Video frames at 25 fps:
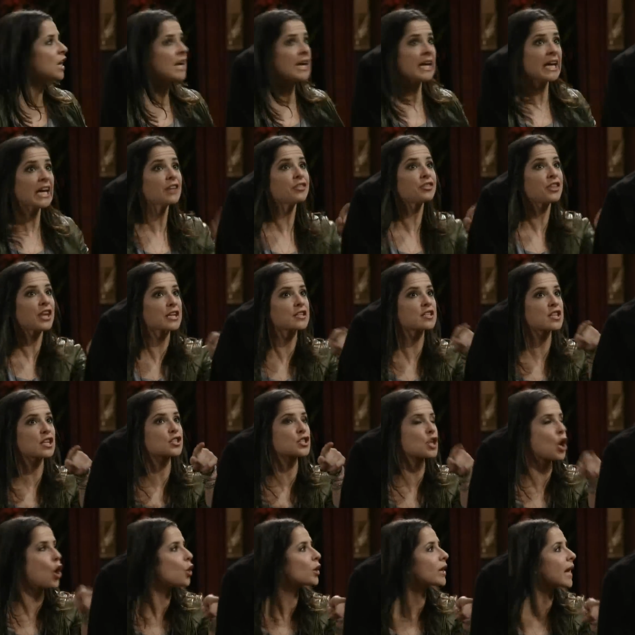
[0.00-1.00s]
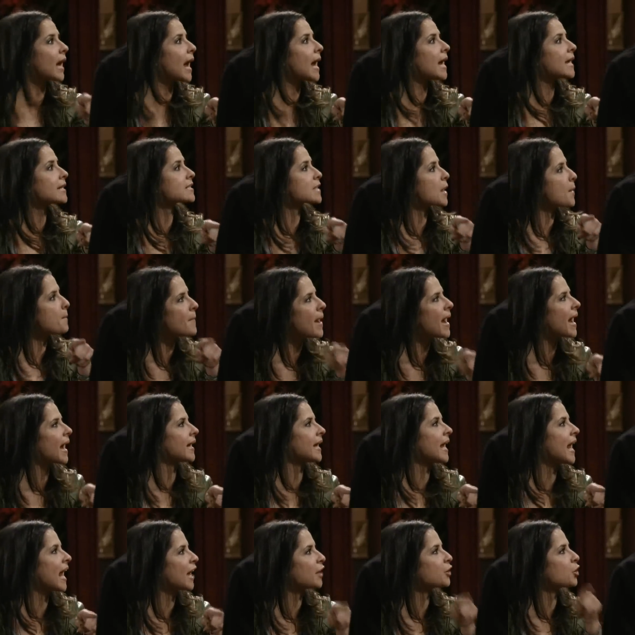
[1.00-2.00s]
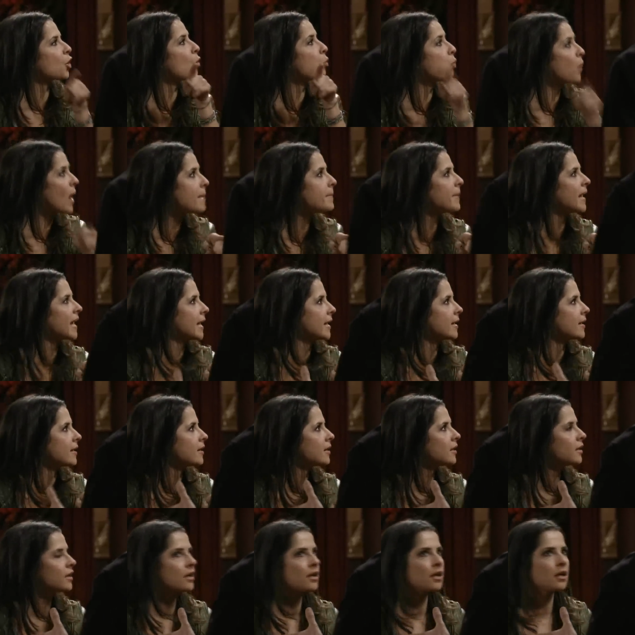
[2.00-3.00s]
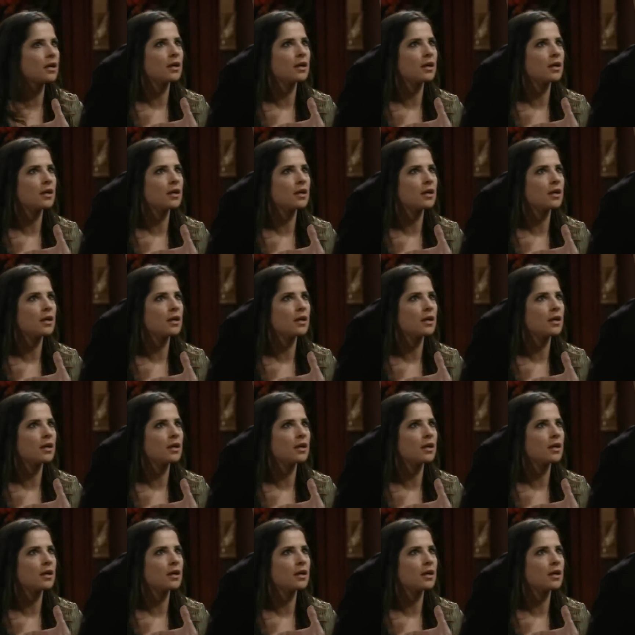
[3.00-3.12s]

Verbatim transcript: He thinks it's okay to manhandle women. Look, your sister is a